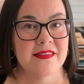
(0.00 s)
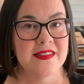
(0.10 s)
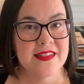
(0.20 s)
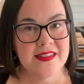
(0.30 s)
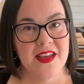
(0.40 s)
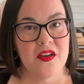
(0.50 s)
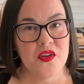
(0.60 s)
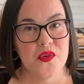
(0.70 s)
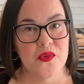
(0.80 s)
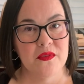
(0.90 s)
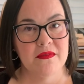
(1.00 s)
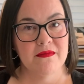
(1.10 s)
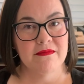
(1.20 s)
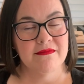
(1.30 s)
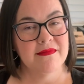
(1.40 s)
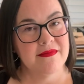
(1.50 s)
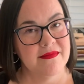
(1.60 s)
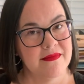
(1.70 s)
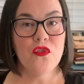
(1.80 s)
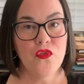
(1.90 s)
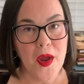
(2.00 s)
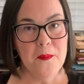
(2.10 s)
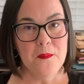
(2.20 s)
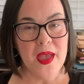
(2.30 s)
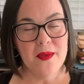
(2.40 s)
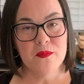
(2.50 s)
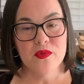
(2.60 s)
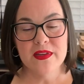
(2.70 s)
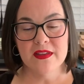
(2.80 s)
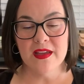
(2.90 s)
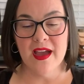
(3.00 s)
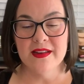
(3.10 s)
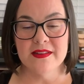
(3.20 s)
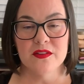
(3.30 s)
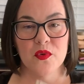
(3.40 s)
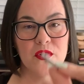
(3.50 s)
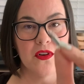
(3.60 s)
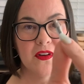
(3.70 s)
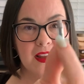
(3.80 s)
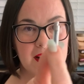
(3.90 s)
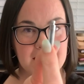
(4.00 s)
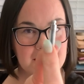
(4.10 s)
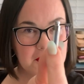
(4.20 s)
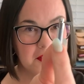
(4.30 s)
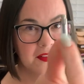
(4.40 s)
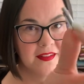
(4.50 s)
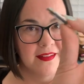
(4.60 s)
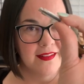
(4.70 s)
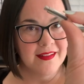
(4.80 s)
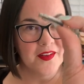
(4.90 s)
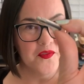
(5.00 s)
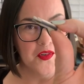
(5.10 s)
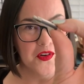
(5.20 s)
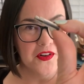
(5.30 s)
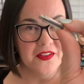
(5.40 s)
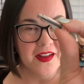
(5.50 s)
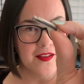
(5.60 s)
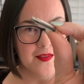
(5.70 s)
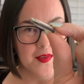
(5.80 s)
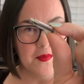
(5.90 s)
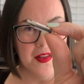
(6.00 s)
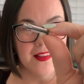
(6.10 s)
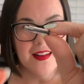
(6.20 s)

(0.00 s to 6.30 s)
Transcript: discount code. From Pen Boutique, I did order a little converter that goes with the pen.